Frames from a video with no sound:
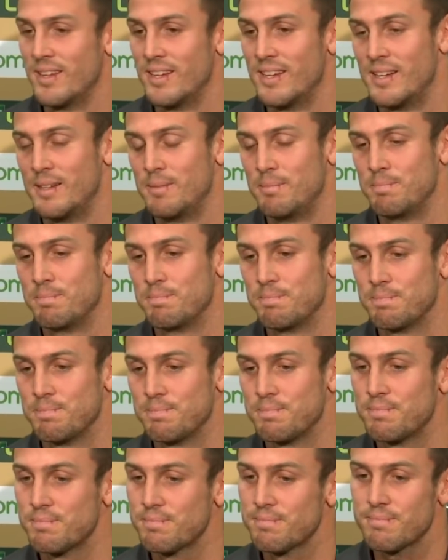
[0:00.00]
Um,
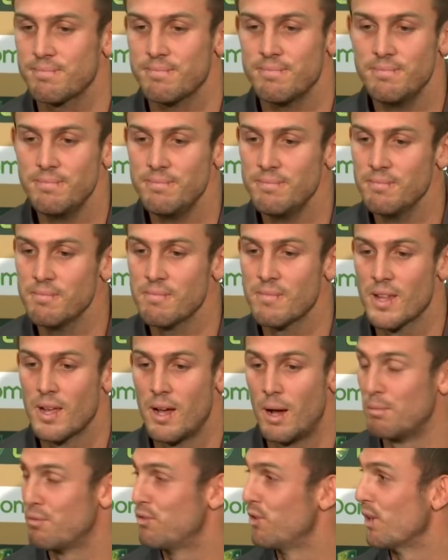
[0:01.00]

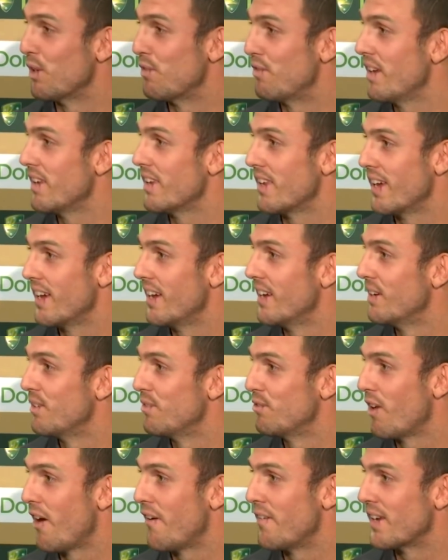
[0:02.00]
I'm fully fit, yeah,
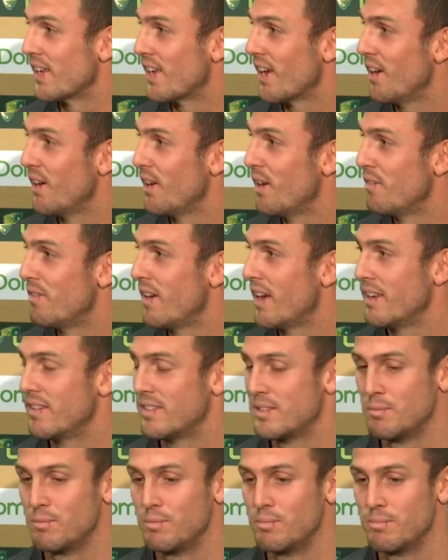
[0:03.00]
raring to go. I've had
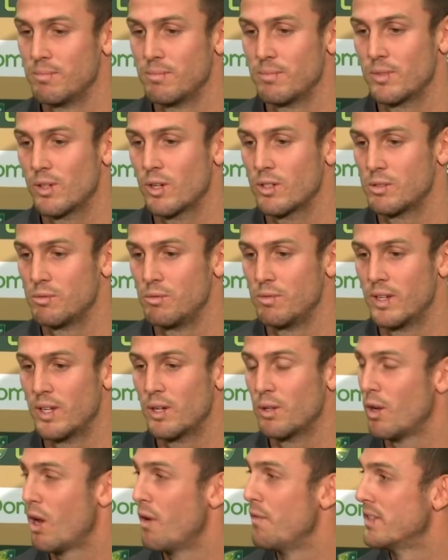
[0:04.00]
some, got some
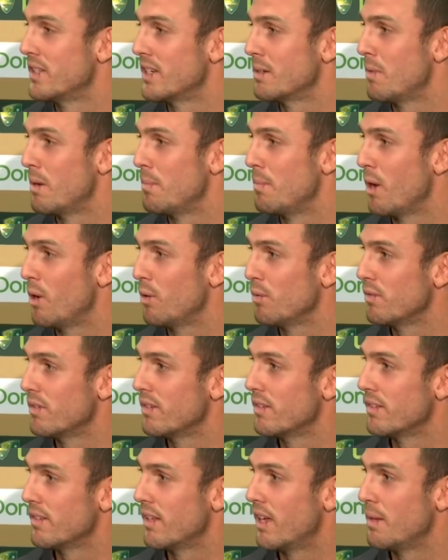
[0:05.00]
really good overs under my belt
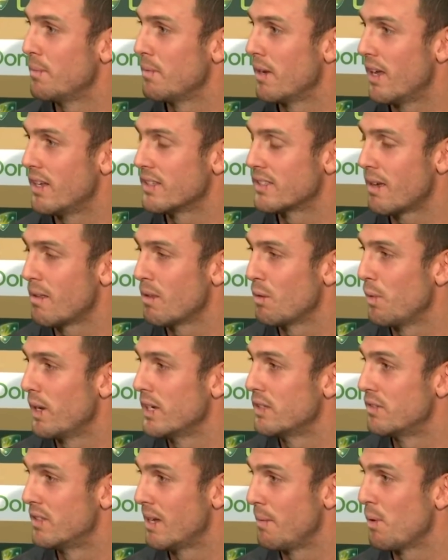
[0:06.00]
um, the last couple of
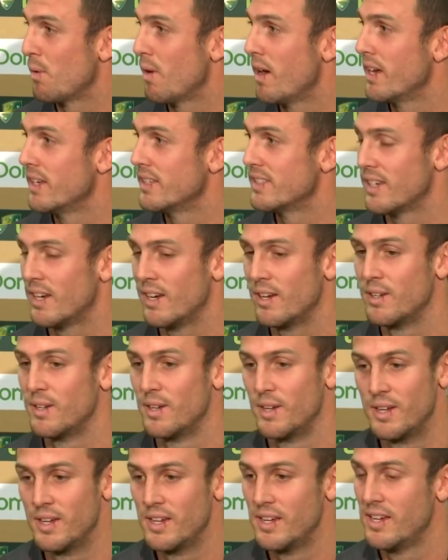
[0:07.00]
weeks for W A, so
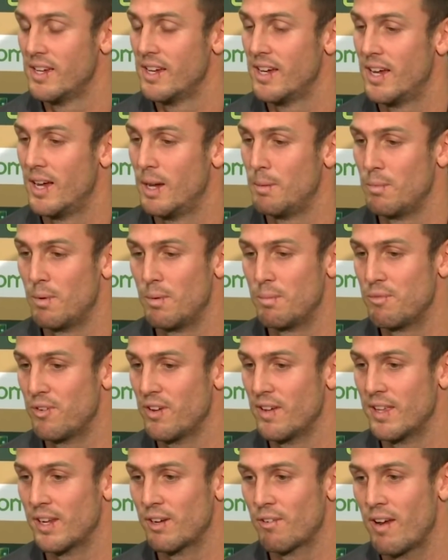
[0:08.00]
um, I'm
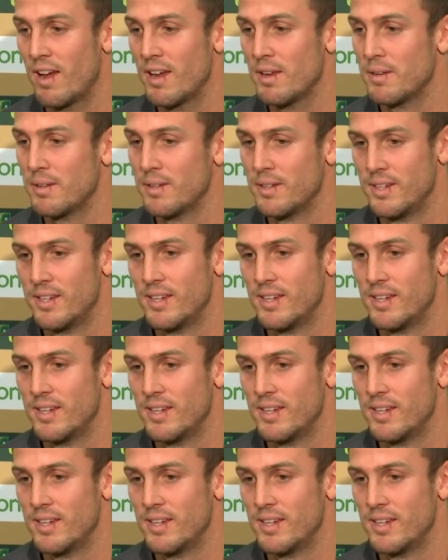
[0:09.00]
feeling great.